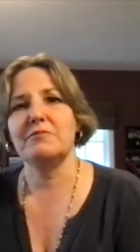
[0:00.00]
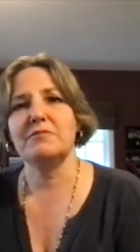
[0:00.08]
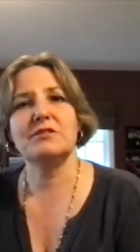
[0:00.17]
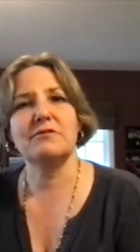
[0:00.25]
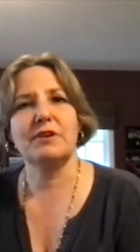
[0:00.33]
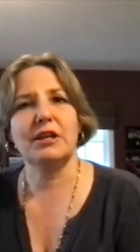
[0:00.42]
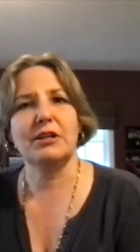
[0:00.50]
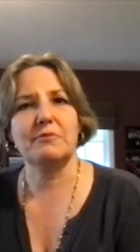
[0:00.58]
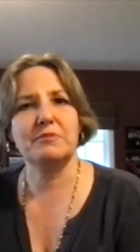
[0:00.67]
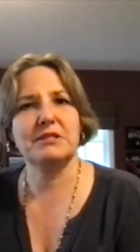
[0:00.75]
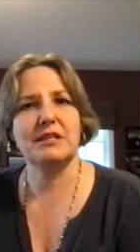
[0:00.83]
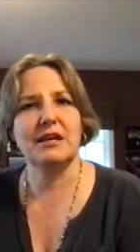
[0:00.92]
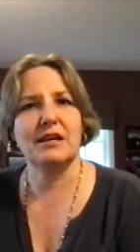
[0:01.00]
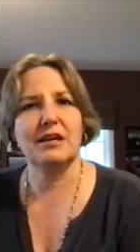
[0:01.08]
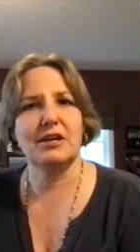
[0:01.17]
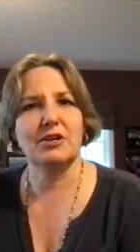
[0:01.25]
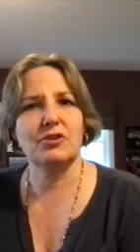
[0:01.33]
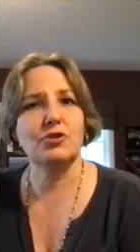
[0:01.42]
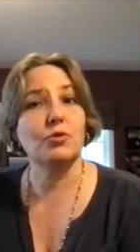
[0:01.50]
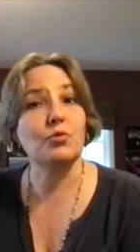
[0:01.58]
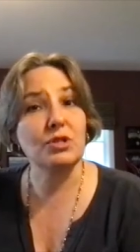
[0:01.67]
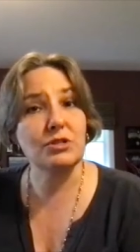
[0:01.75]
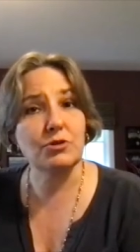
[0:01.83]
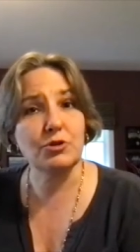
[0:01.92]
developed,
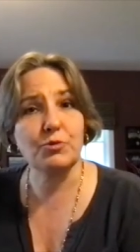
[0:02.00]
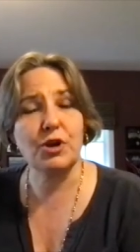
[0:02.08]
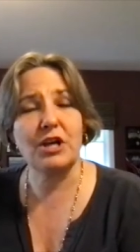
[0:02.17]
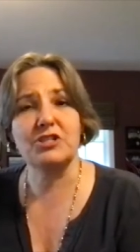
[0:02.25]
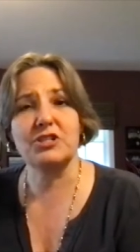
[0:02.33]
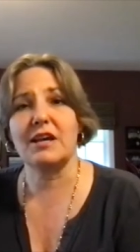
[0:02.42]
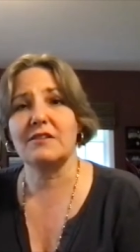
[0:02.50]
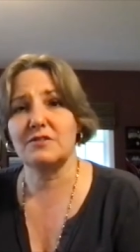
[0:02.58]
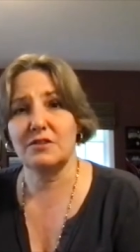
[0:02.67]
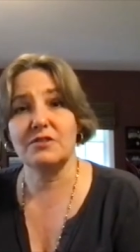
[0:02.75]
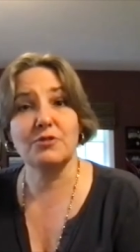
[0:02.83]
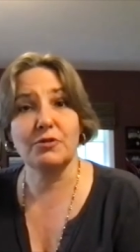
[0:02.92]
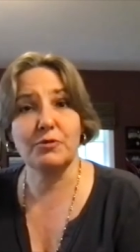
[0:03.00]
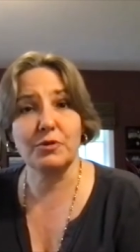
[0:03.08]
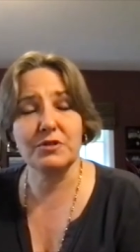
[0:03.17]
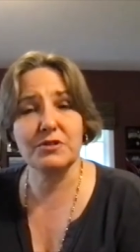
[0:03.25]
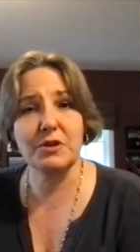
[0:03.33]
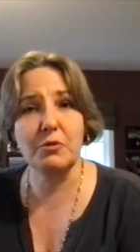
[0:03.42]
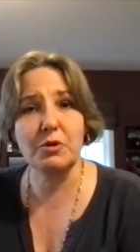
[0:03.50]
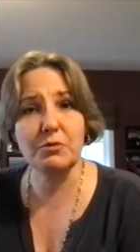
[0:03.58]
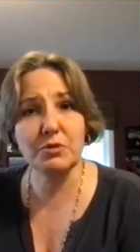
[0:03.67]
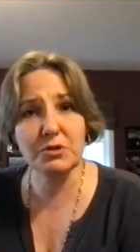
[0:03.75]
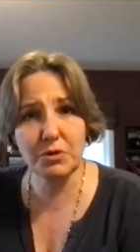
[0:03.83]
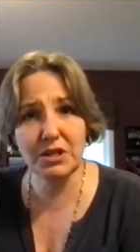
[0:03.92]
research projects and so forth. So it
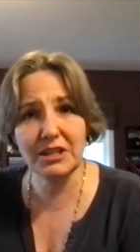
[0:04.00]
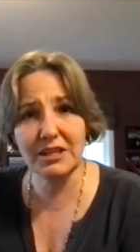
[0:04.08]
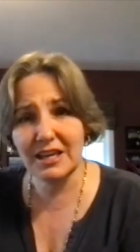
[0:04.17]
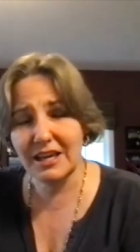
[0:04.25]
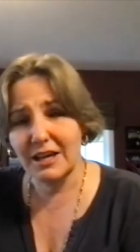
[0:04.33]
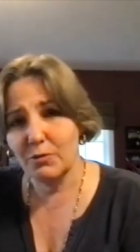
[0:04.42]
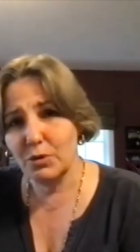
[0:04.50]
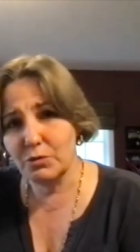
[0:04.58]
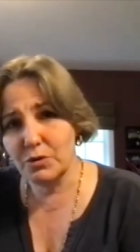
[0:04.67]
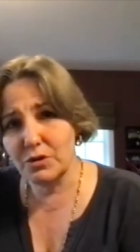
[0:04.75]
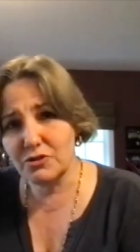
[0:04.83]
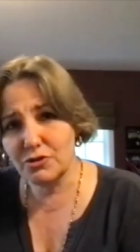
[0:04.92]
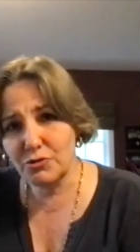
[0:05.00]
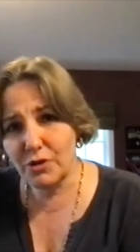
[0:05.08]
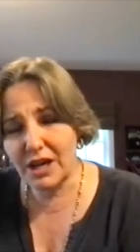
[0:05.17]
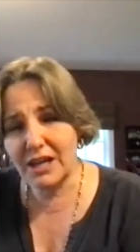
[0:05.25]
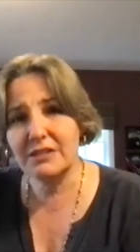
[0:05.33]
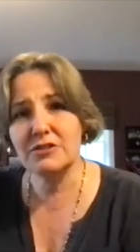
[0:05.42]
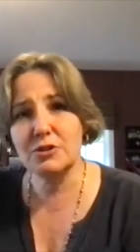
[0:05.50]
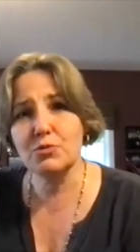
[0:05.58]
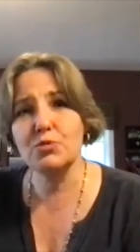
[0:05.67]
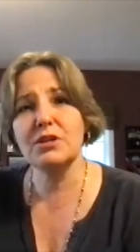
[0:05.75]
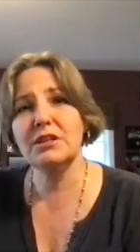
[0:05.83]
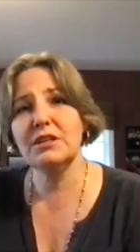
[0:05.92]
was really, we were trying to
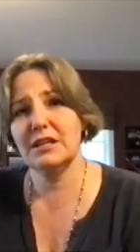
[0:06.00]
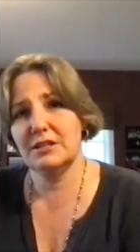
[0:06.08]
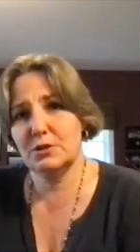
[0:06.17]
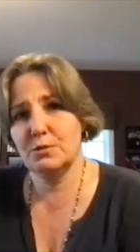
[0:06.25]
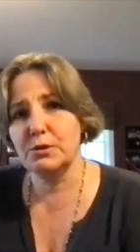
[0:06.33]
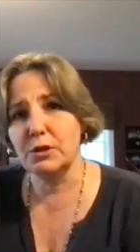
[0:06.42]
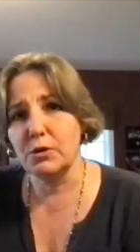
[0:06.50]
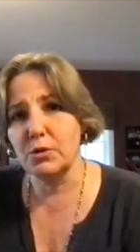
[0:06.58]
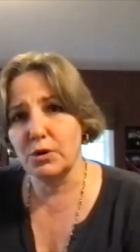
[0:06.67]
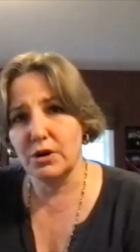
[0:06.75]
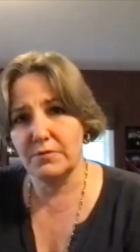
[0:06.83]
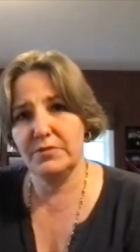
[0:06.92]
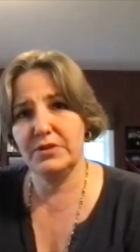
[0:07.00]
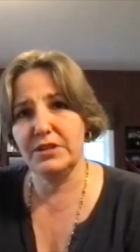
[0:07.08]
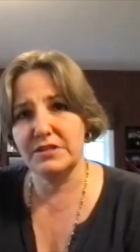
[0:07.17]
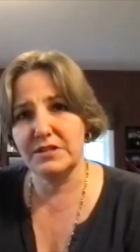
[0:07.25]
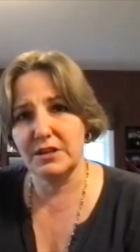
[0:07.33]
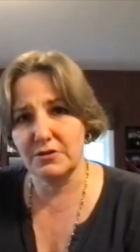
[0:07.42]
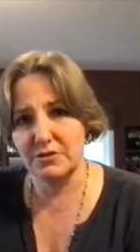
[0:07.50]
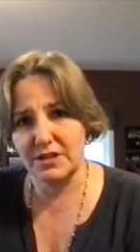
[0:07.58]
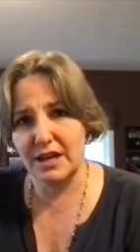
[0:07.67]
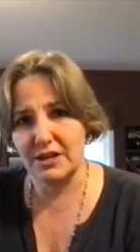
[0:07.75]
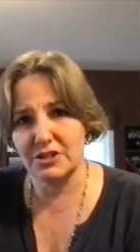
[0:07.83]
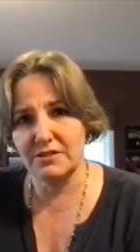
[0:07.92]
really explore this
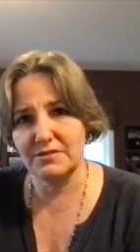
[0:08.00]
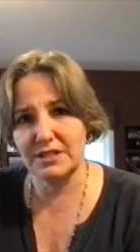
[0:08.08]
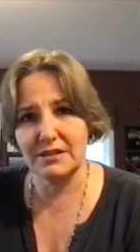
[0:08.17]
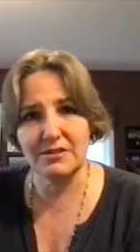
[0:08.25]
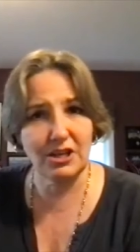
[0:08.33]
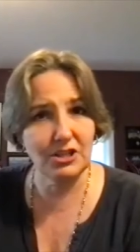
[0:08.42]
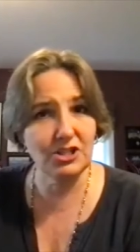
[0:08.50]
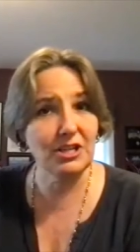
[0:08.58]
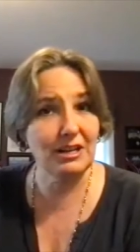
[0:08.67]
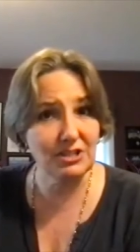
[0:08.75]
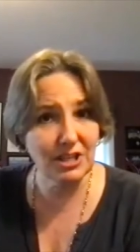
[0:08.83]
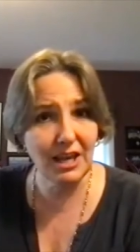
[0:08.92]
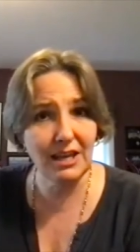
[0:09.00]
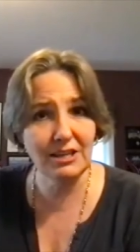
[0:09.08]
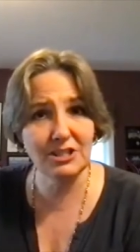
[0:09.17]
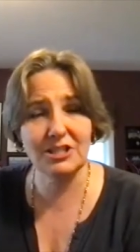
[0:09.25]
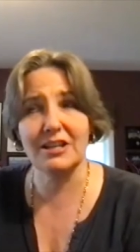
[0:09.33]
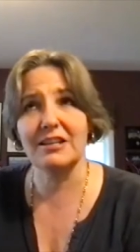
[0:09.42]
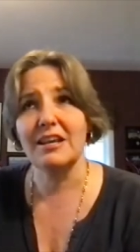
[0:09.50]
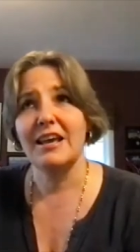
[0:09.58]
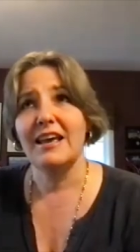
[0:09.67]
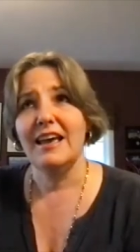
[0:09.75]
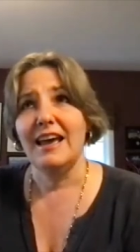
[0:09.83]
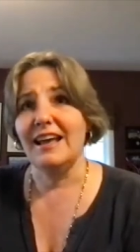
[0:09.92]
intersection of technology and education.
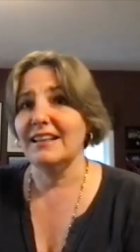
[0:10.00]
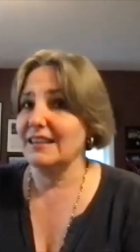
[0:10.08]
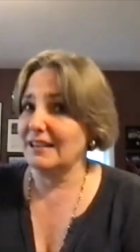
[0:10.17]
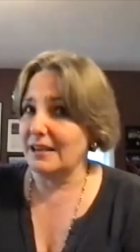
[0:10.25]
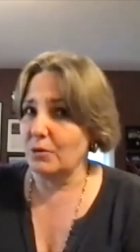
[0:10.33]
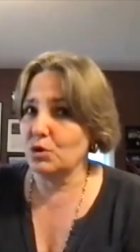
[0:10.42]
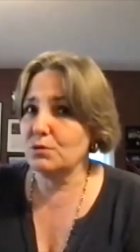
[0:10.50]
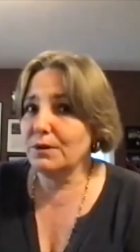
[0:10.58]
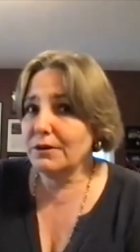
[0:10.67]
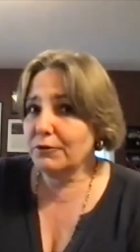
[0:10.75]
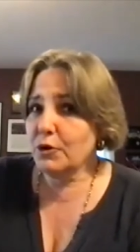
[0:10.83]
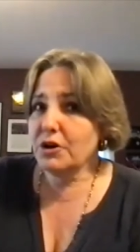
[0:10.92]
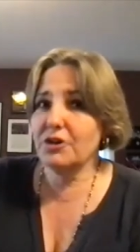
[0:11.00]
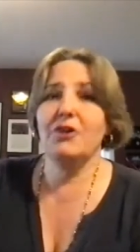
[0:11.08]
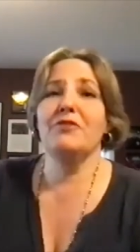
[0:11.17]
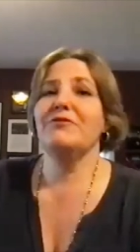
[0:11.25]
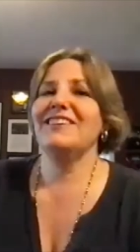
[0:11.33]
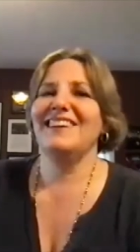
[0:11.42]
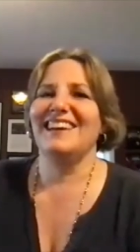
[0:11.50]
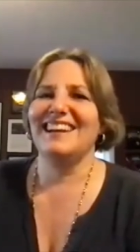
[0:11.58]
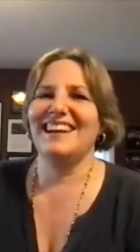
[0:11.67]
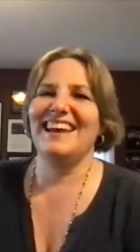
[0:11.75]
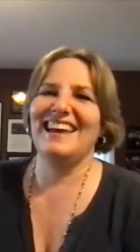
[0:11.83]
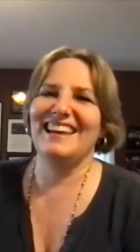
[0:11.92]
And that was before COVID.
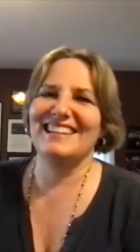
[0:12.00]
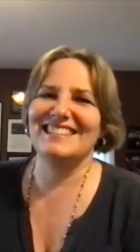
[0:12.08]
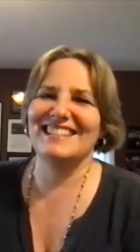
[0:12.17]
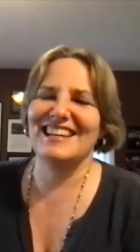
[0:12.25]
And